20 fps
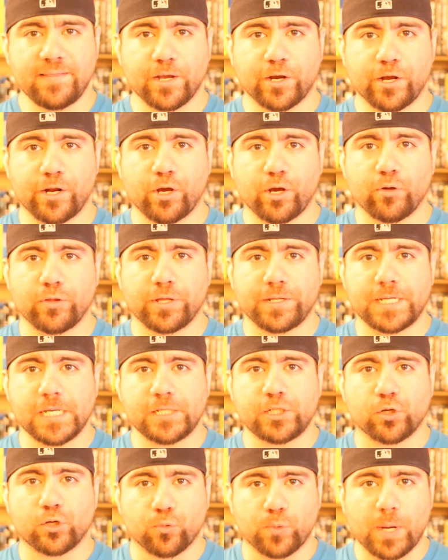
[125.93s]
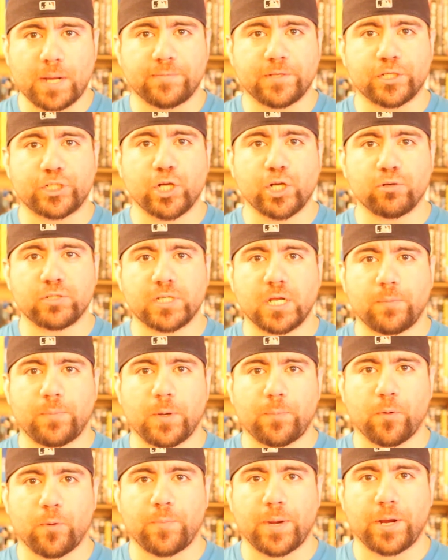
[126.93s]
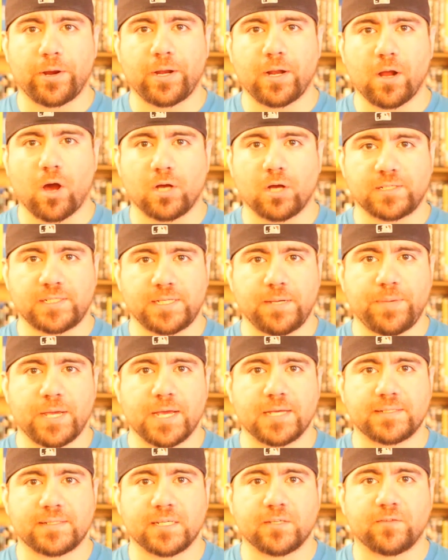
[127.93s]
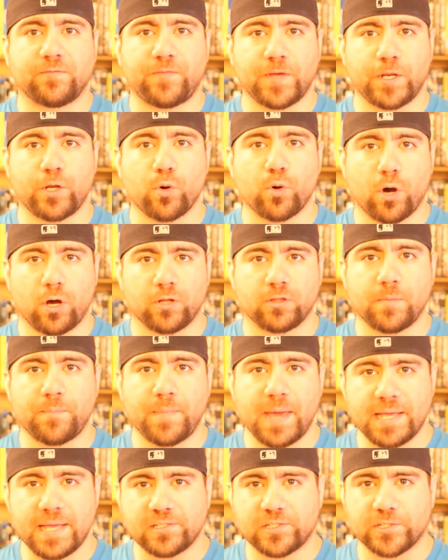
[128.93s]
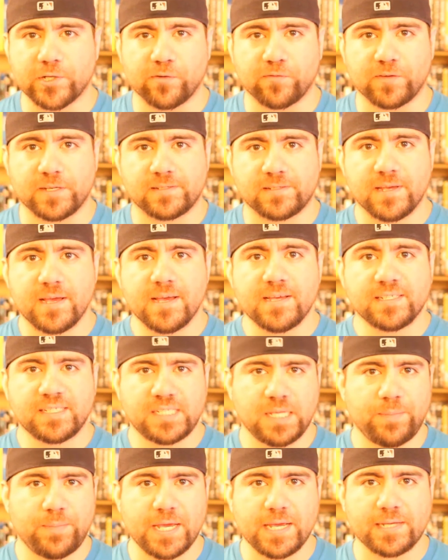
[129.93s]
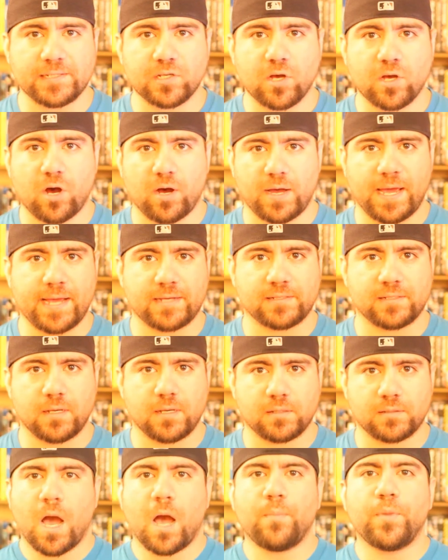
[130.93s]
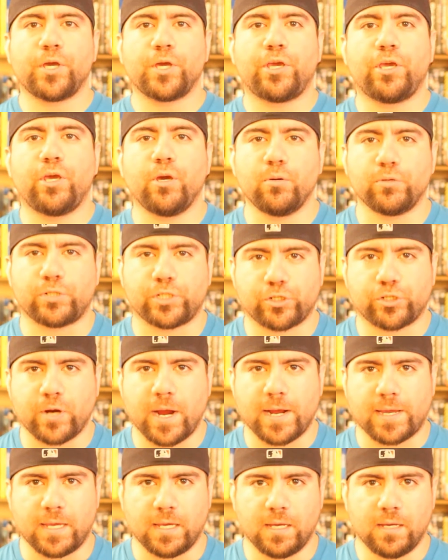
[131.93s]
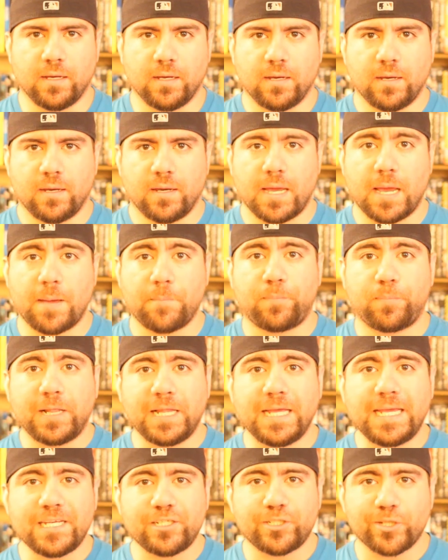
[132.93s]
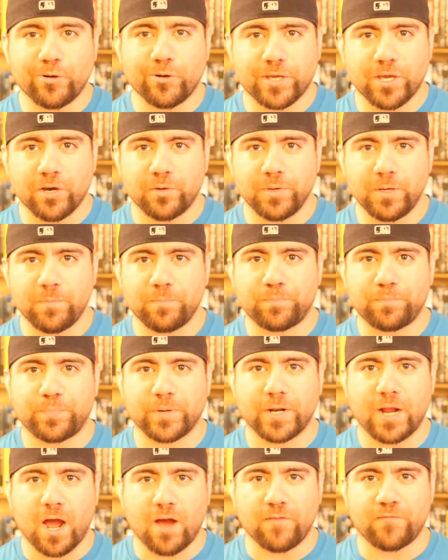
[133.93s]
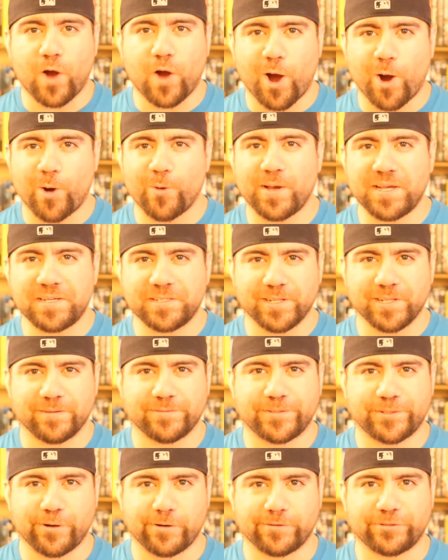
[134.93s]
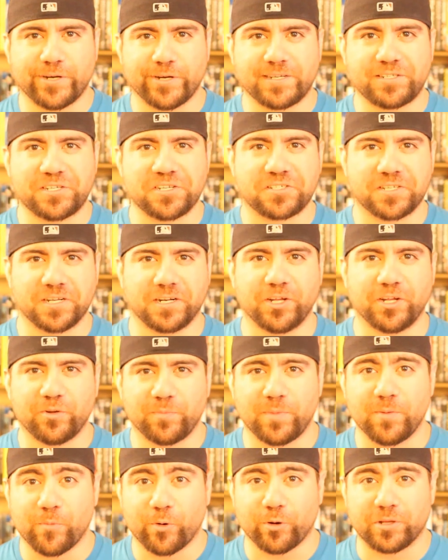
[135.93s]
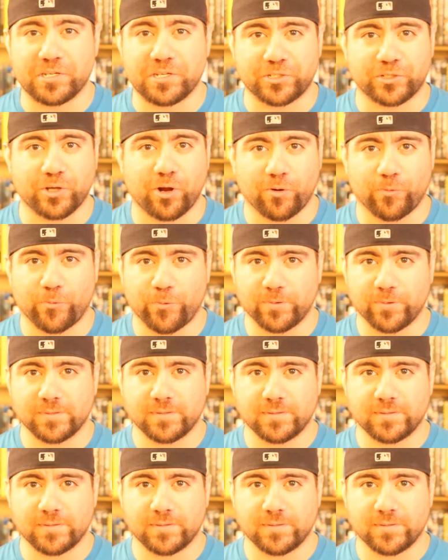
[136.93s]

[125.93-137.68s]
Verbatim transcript: they're going to go the digital route, and the show's going to be premiering on CBS's video on demand service, C B S All Access. I'm a huge Trekkie, and please don't kill me, but I've always loved Star Trek just a little bit more than Star Wars.